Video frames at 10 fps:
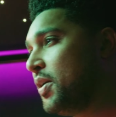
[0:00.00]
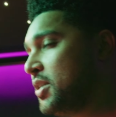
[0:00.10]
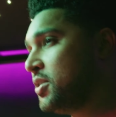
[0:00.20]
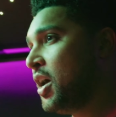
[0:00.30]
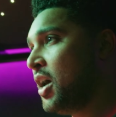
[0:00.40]

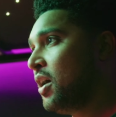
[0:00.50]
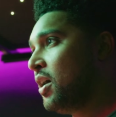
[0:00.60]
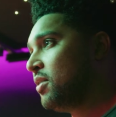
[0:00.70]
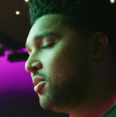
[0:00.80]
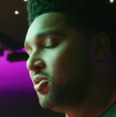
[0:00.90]
is
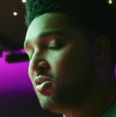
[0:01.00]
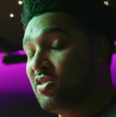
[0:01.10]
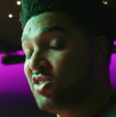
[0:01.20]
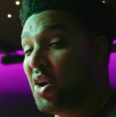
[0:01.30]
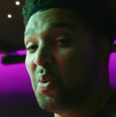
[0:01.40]
not just
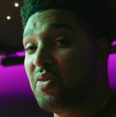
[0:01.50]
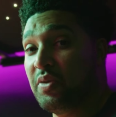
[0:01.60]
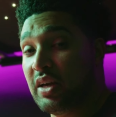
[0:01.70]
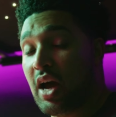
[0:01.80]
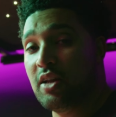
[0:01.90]
to show off
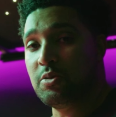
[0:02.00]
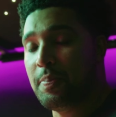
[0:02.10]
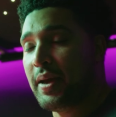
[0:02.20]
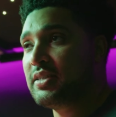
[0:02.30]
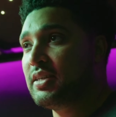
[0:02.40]
with the colors, but
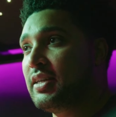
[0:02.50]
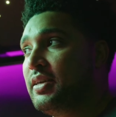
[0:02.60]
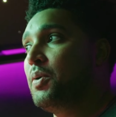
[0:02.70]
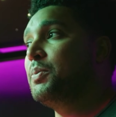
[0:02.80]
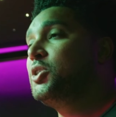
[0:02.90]
basically
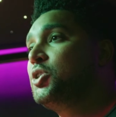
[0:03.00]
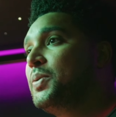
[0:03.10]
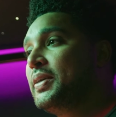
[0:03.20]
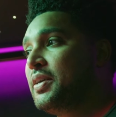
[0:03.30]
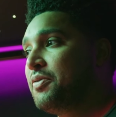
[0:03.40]
when we're
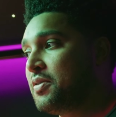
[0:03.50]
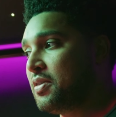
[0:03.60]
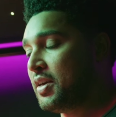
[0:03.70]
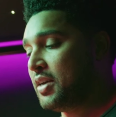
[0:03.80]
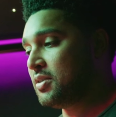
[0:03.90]
shooting different
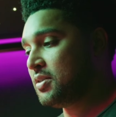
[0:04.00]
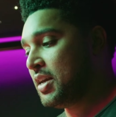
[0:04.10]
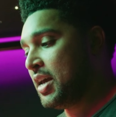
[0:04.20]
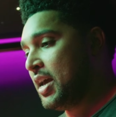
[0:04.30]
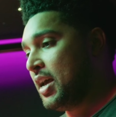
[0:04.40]
things,
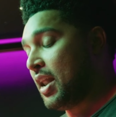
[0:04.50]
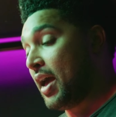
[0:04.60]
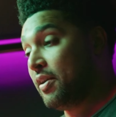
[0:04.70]
like